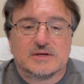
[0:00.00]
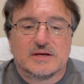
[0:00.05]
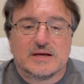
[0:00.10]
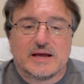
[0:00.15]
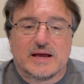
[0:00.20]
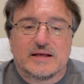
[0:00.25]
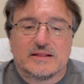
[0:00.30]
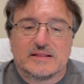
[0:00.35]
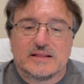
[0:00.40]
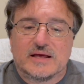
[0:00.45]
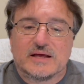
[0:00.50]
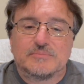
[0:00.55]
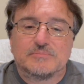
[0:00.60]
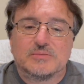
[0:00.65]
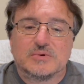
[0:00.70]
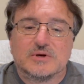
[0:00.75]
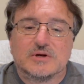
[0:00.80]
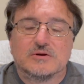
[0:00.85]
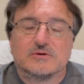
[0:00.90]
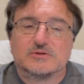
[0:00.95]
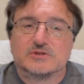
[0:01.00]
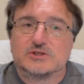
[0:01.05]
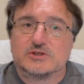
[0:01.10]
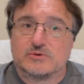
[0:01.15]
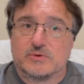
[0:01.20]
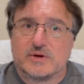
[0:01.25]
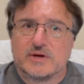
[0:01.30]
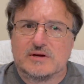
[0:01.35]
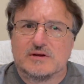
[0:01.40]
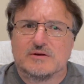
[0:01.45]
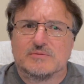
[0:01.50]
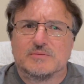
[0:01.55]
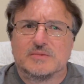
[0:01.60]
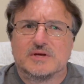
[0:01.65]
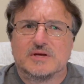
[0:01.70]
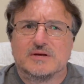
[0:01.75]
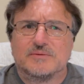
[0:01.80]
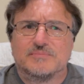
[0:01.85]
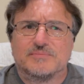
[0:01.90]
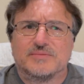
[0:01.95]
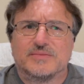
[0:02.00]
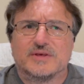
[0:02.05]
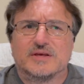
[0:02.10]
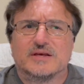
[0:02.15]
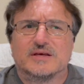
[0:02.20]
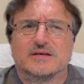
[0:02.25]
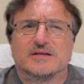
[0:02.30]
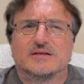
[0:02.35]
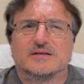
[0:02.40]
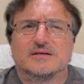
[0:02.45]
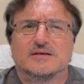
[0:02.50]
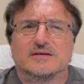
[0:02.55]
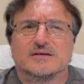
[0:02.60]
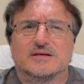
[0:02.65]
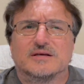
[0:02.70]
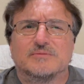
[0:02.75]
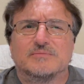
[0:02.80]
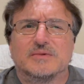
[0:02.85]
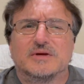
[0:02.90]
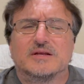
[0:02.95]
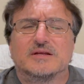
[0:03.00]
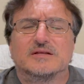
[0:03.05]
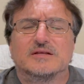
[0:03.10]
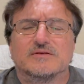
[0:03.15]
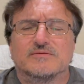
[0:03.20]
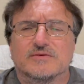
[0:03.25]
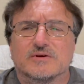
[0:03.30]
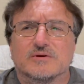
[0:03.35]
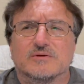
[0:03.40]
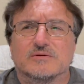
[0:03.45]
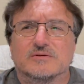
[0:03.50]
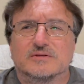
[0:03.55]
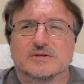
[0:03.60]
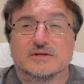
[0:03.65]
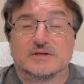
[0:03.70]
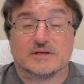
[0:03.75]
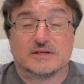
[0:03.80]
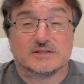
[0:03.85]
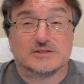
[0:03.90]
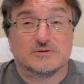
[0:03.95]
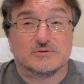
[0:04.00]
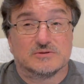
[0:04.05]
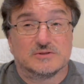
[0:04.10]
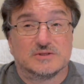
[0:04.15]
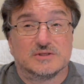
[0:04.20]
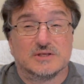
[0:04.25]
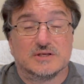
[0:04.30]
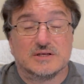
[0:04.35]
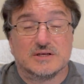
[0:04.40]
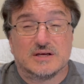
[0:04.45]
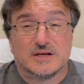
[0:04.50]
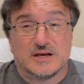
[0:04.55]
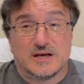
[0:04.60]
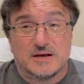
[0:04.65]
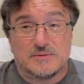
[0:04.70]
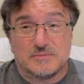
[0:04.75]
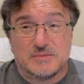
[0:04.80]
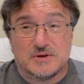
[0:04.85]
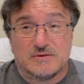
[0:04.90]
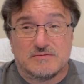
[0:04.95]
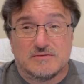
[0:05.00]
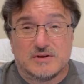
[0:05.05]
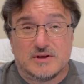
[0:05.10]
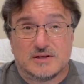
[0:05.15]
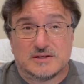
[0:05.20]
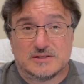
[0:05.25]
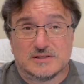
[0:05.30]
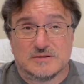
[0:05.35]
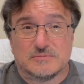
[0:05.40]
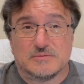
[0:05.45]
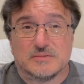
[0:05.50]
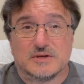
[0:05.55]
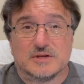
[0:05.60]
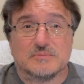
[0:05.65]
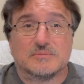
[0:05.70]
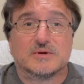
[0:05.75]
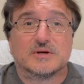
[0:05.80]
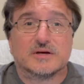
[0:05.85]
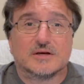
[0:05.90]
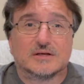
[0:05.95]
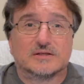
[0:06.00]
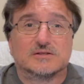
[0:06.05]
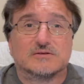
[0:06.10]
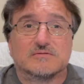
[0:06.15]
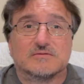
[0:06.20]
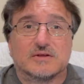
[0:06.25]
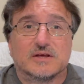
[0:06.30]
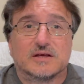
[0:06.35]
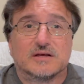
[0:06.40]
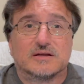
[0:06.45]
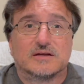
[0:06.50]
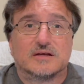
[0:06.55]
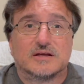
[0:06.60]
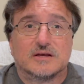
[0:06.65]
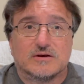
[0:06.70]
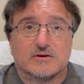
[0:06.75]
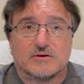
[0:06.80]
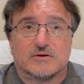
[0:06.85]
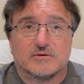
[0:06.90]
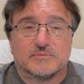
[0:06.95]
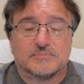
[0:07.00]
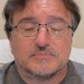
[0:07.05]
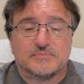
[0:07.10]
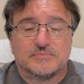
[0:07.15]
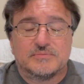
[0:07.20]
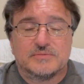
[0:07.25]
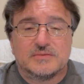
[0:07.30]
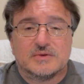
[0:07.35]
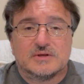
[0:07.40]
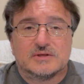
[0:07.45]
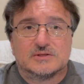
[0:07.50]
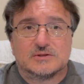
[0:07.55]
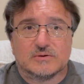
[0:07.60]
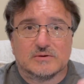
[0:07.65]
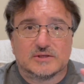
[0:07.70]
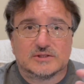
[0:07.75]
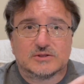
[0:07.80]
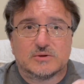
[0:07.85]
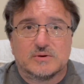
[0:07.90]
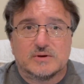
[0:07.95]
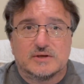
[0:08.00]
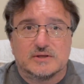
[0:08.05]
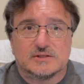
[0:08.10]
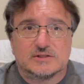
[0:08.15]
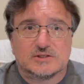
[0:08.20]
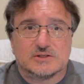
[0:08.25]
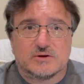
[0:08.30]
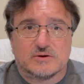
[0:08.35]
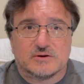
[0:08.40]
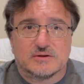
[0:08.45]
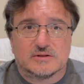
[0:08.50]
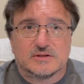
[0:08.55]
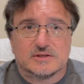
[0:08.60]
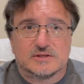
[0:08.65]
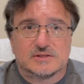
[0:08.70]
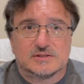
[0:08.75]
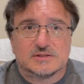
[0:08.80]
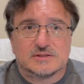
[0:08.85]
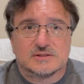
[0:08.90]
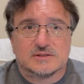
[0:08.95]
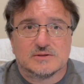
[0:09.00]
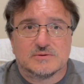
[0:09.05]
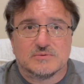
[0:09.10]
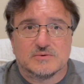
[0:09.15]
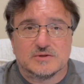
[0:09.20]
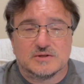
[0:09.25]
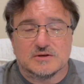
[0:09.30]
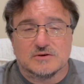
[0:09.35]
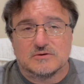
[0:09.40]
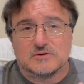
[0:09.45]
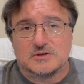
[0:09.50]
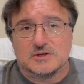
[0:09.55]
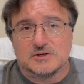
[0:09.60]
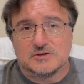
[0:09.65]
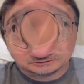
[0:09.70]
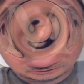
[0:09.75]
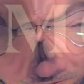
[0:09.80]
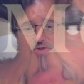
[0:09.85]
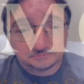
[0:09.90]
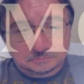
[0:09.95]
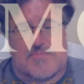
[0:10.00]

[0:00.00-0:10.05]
And that put a little strain on me and uh, it made it difficult. And as you'll see, I may have lost some money because of that here. So let's go ahead and start this with the good years.